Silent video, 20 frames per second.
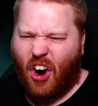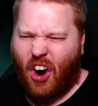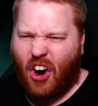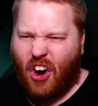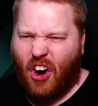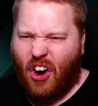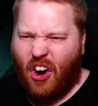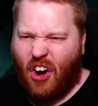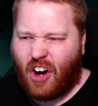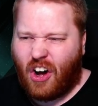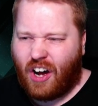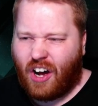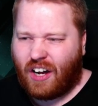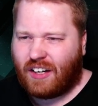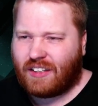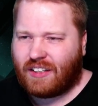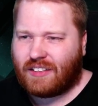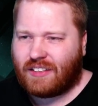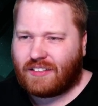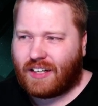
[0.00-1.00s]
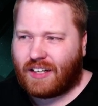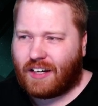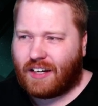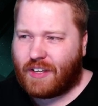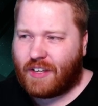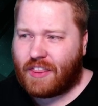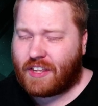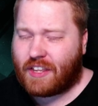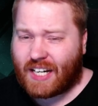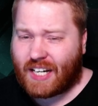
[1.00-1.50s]
Or, oh. I
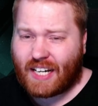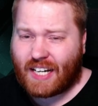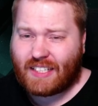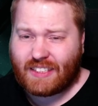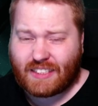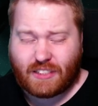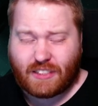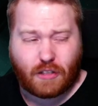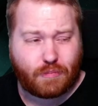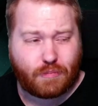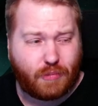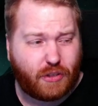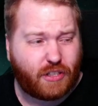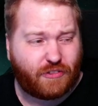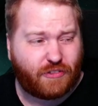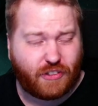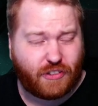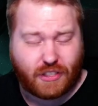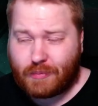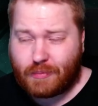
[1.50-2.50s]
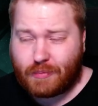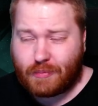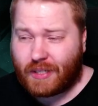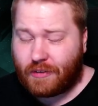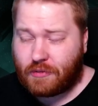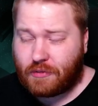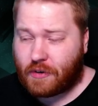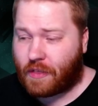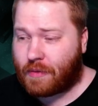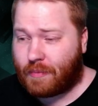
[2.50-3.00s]
mean, the Titan is not beautiful to
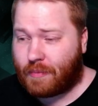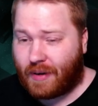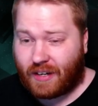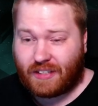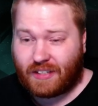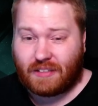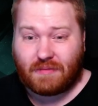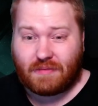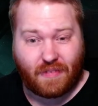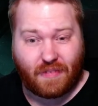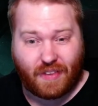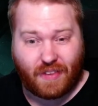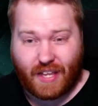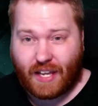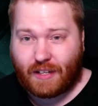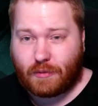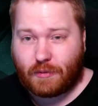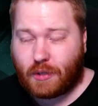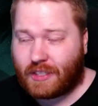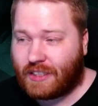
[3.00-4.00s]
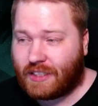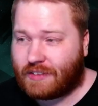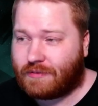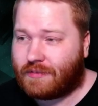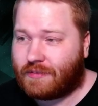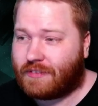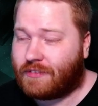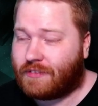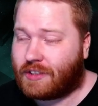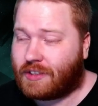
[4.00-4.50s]
begin with, but that what even,
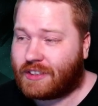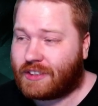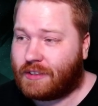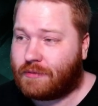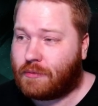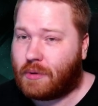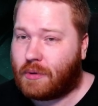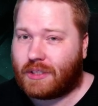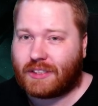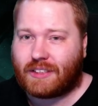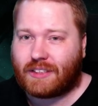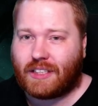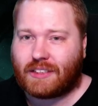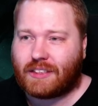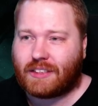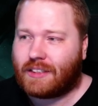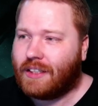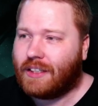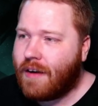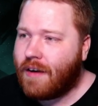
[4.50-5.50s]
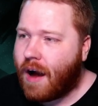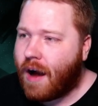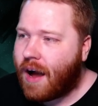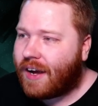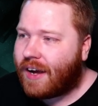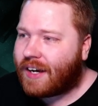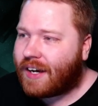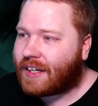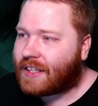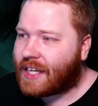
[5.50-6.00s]
was even more disgusting.
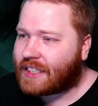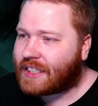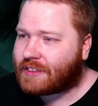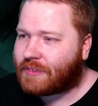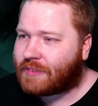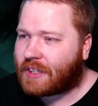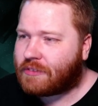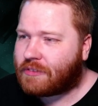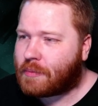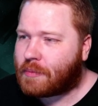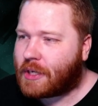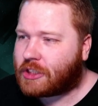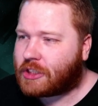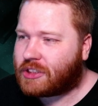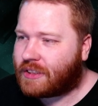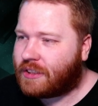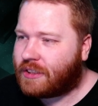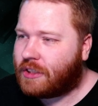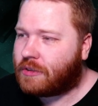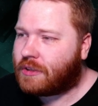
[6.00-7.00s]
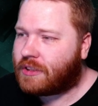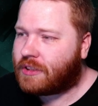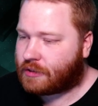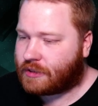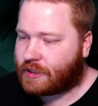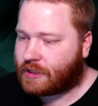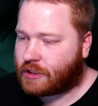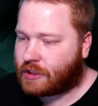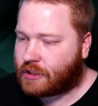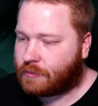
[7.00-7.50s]
Classified information, a new
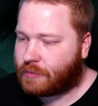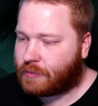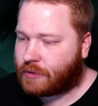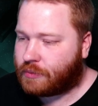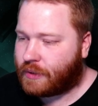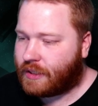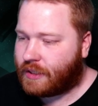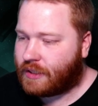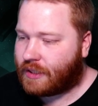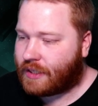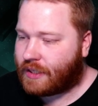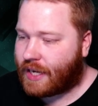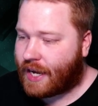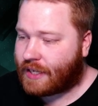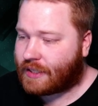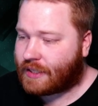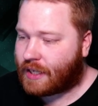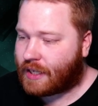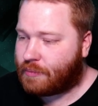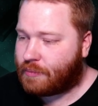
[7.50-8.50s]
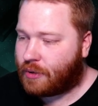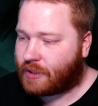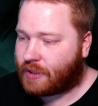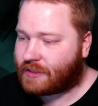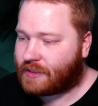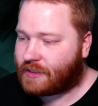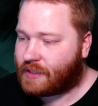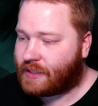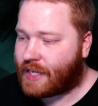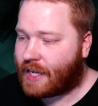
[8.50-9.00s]
transition between
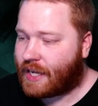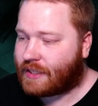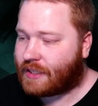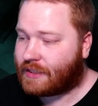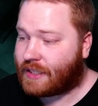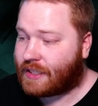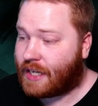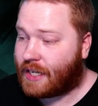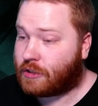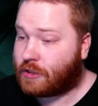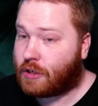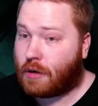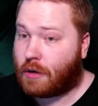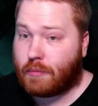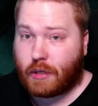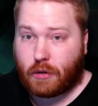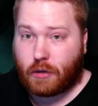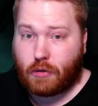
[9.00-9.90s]
anti-personal and anti-Titan combat.